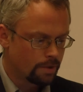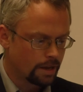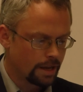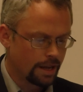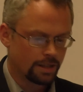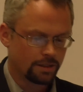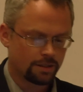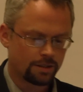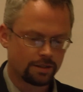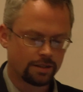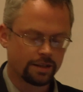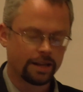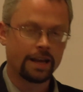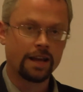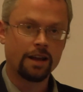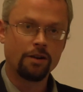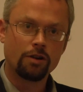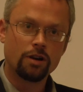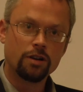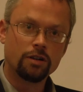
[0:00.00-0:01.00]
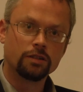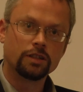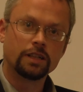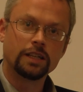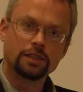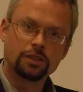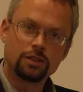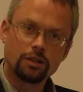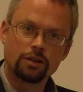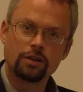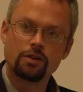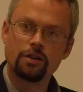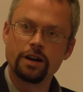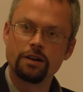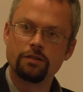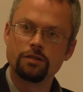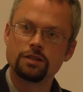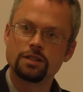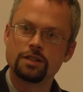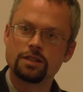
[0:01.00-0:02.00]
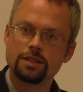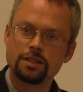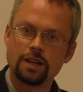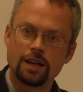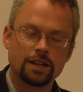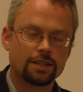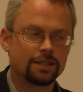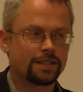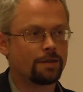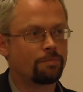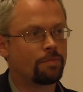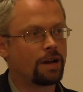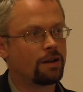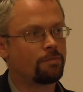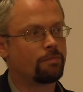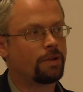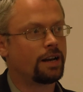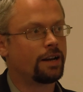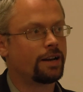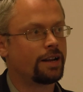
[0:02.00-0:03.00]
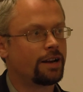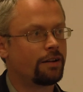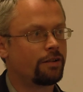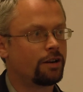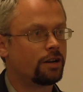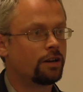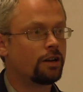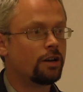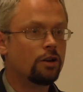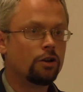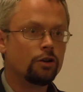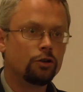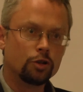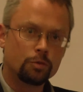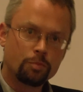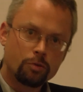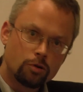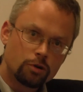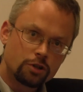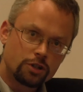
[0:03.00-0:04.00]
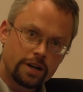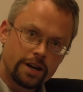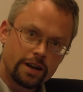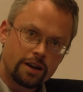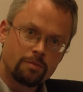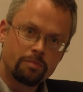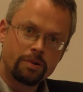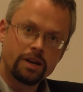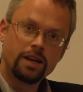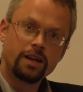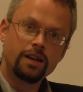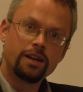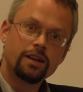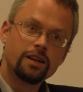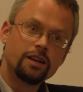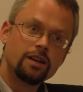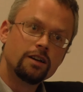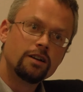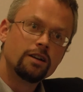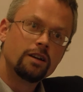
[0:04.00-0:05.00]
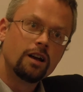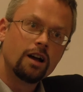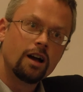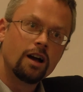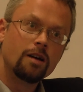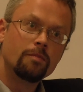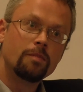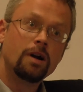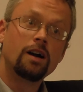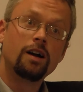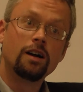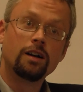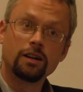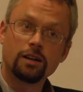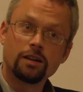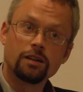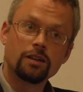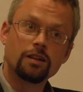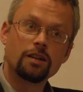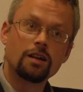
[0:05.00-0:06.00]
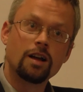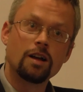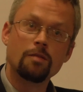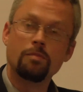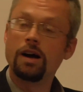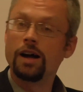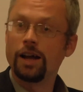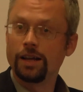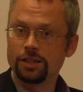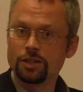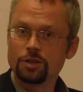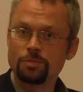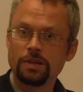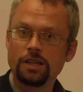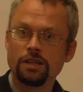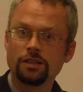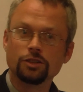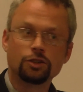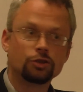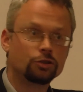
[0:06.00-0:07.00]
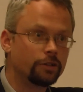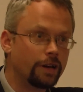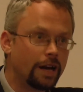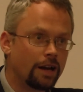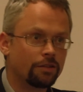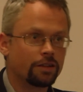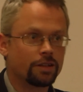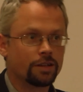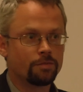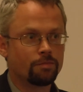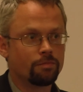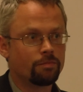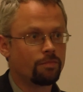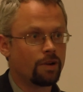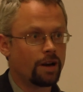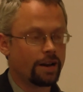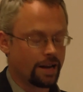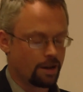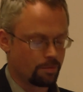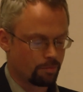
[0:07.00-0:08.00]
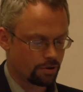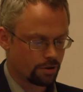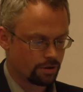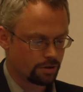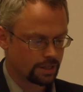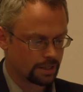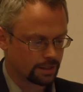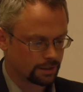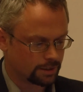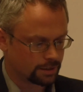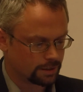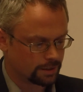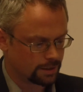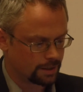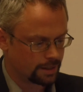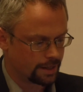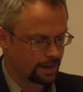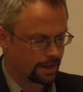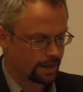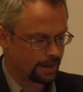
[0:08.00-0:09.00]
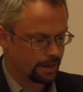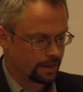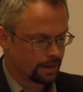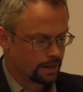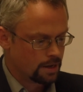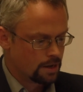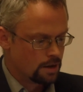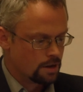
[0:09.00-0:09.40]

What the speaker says: Its historical hero was Stepan Bandera, whose portrait had been hung behind the speakers throughout the Maidan protests, incidentally,